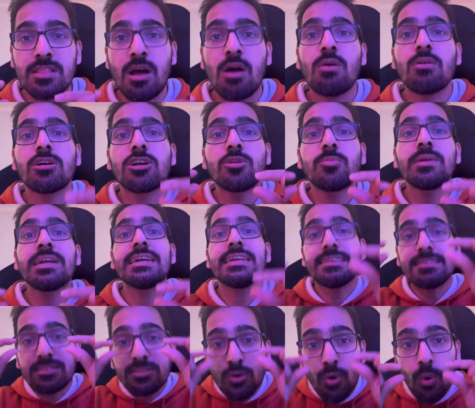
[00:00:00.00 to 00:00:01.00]
Now,
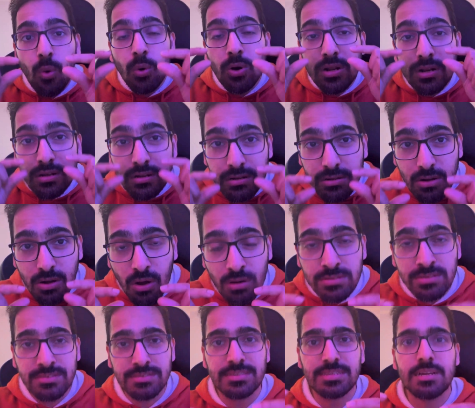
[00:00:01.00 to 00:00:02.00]
Kubernetes core
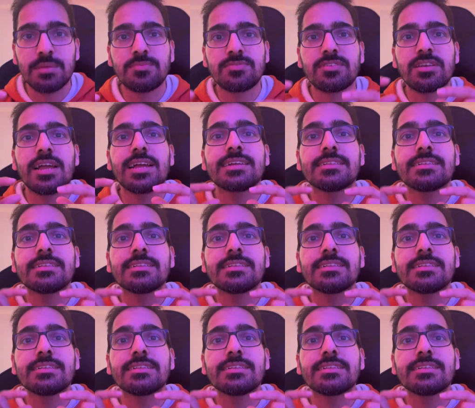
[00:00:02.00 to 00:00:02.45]
concepts